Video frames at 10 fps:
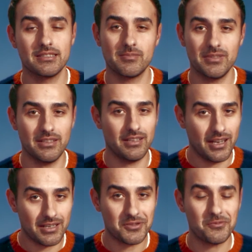has been the
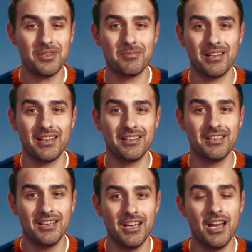action replay
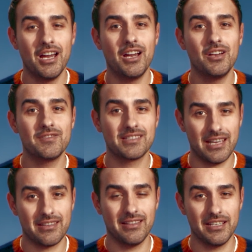of
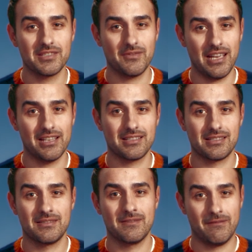Stath Lets
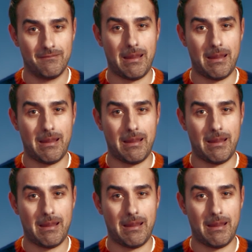Flats.